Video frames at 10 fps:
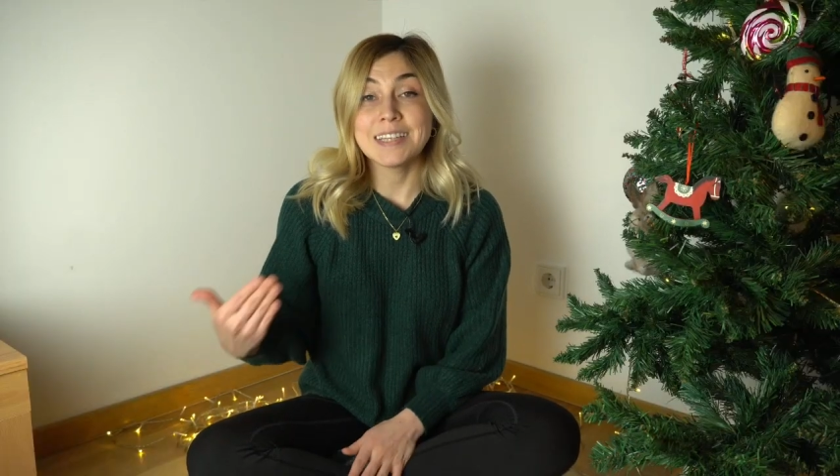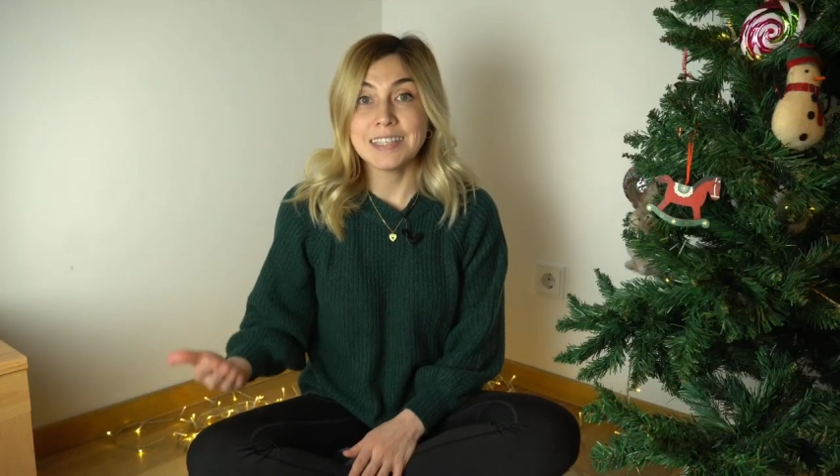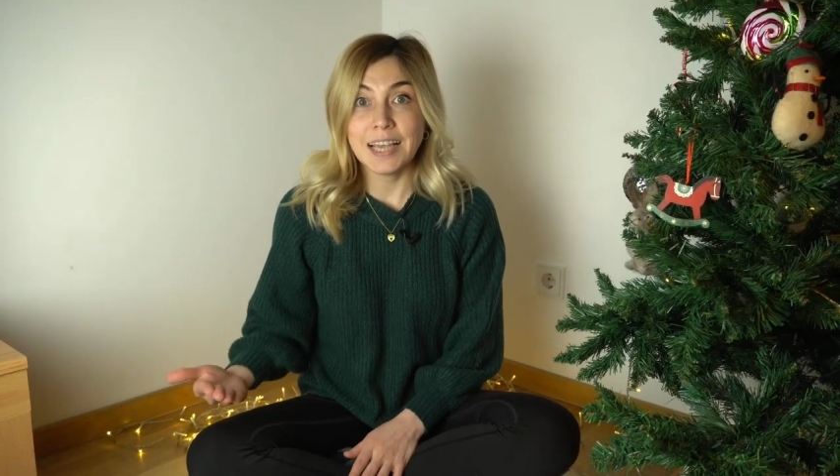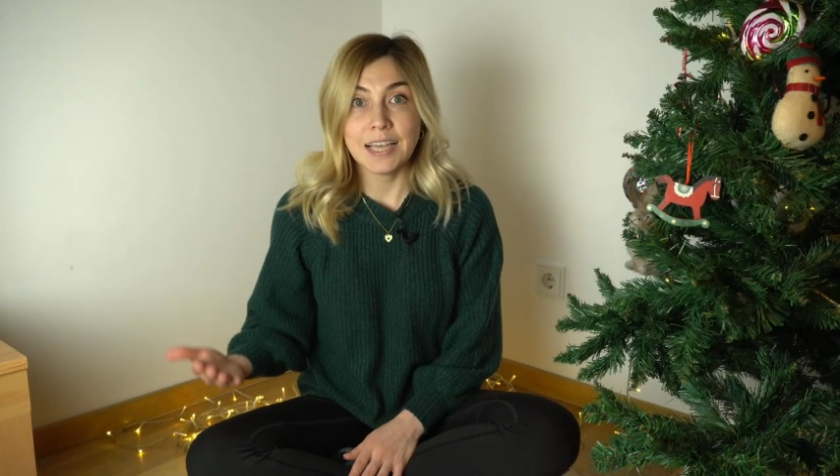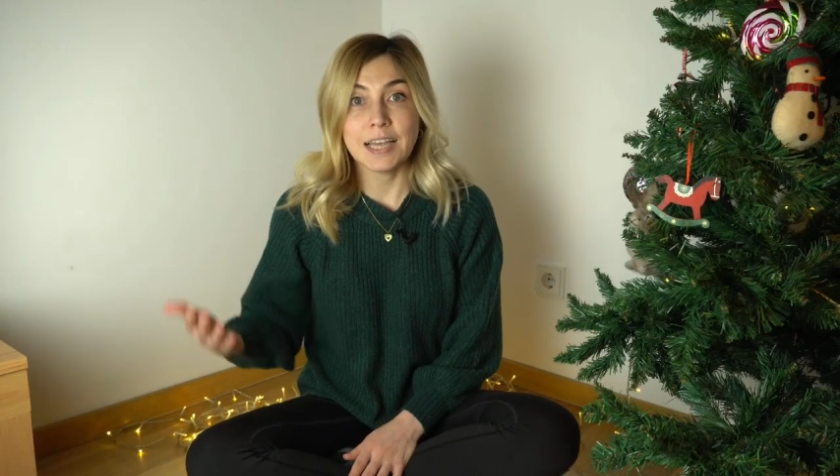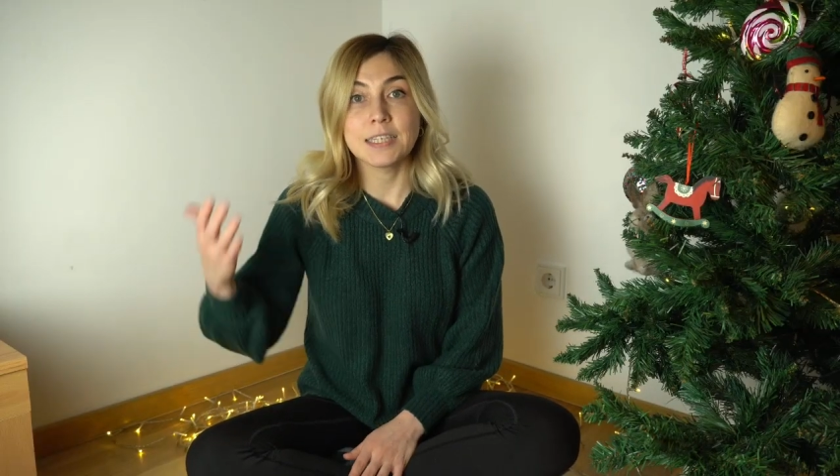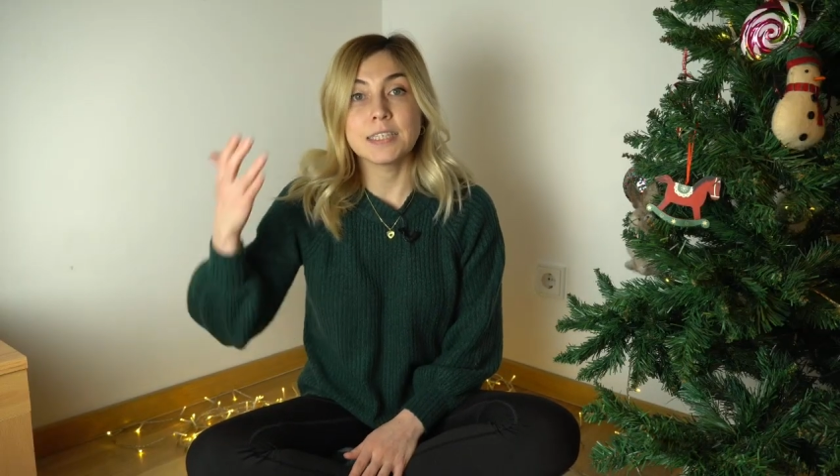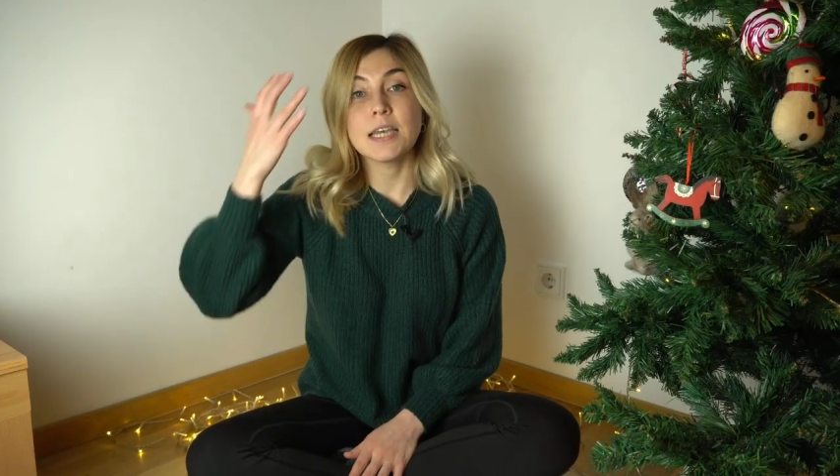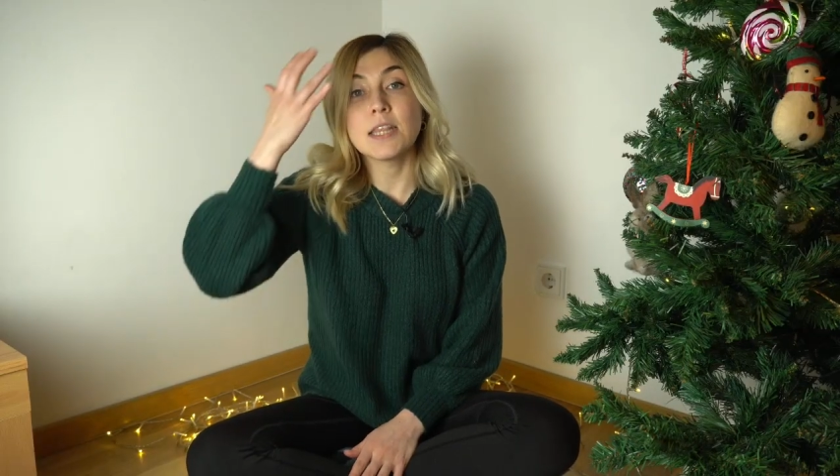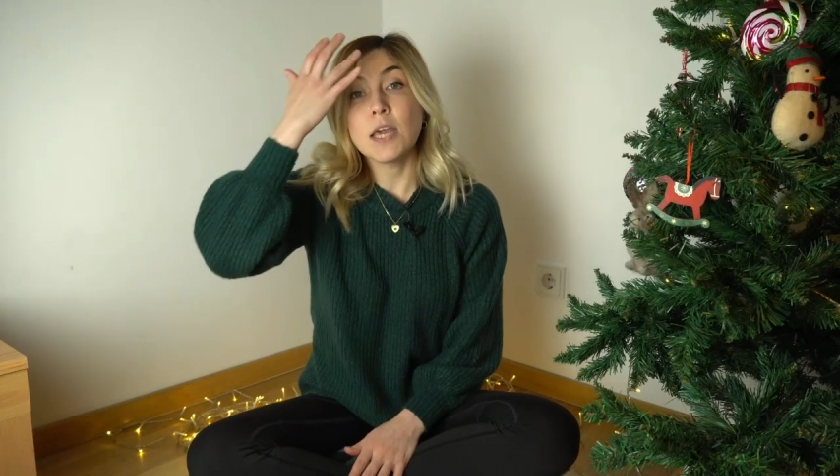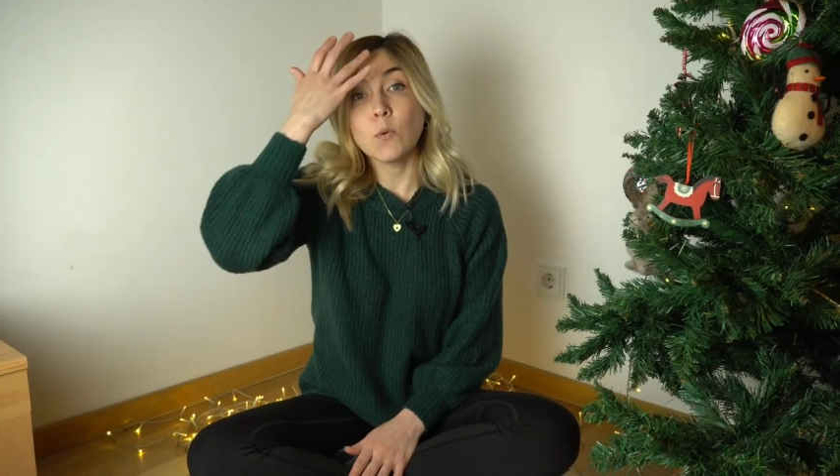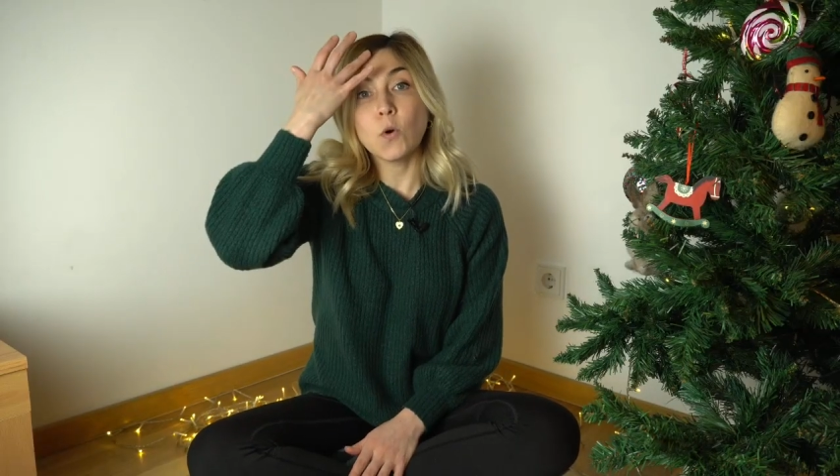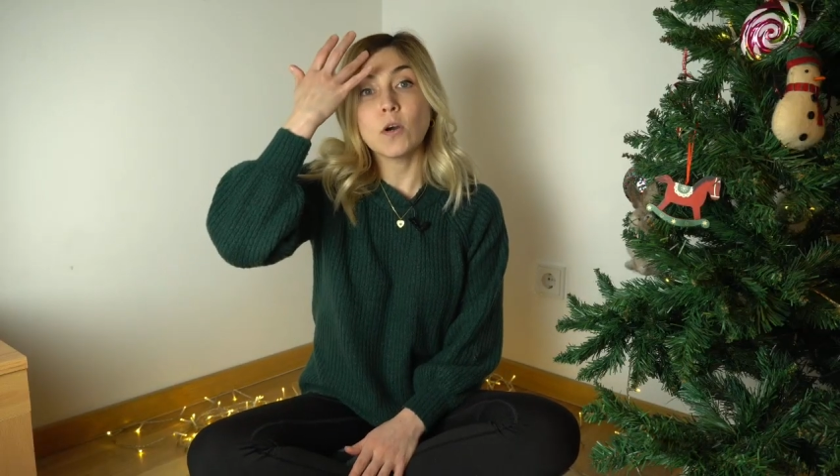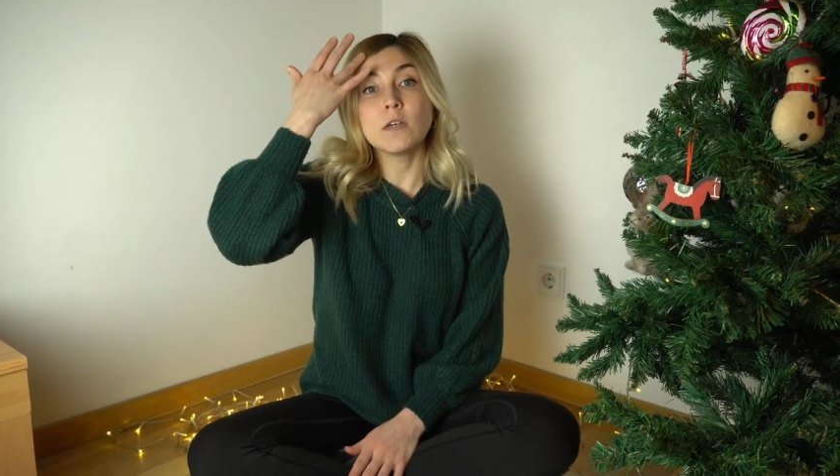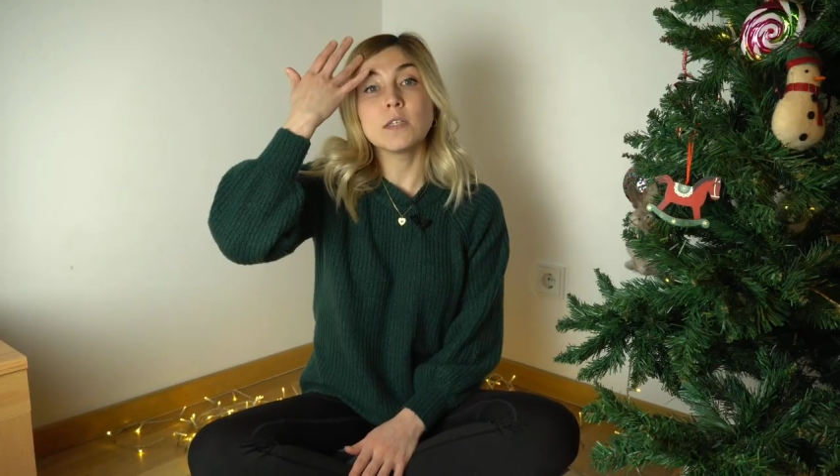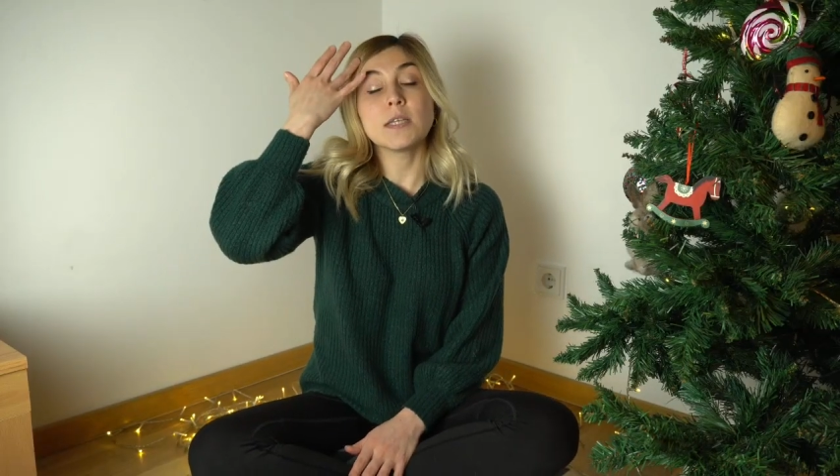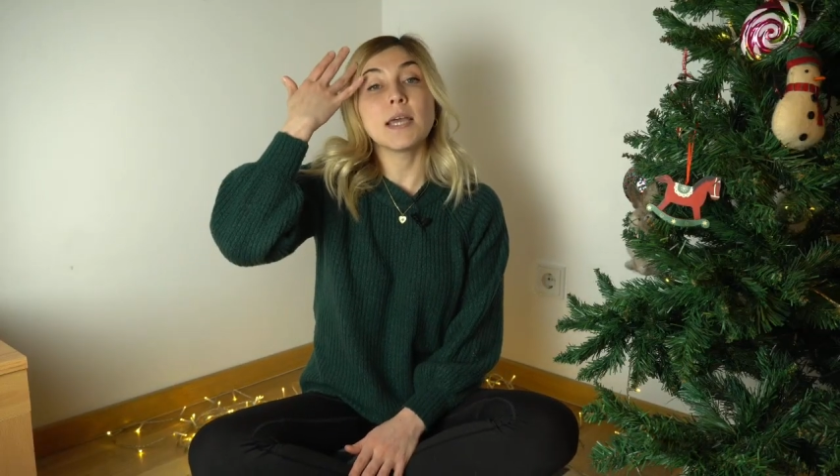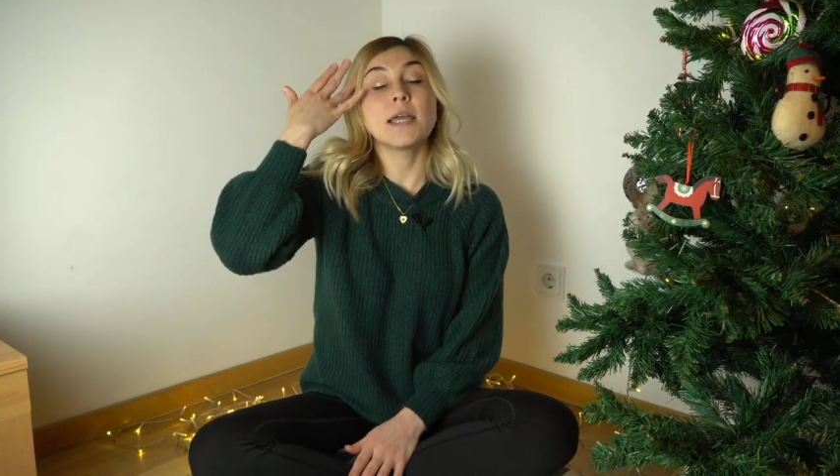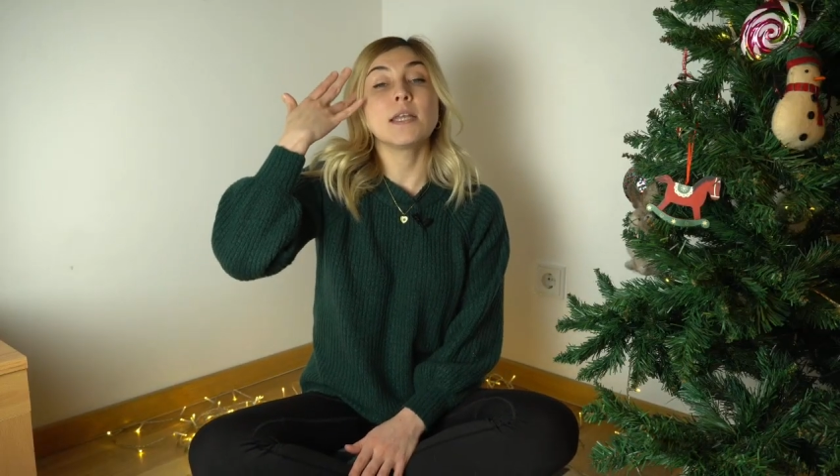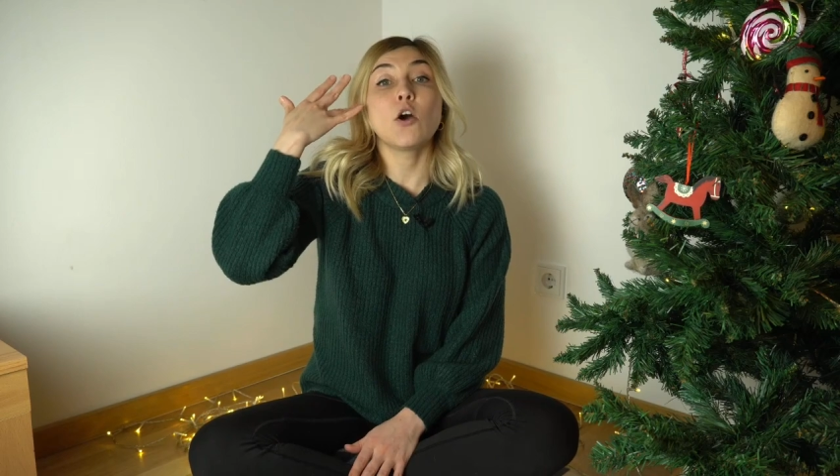Second, there was an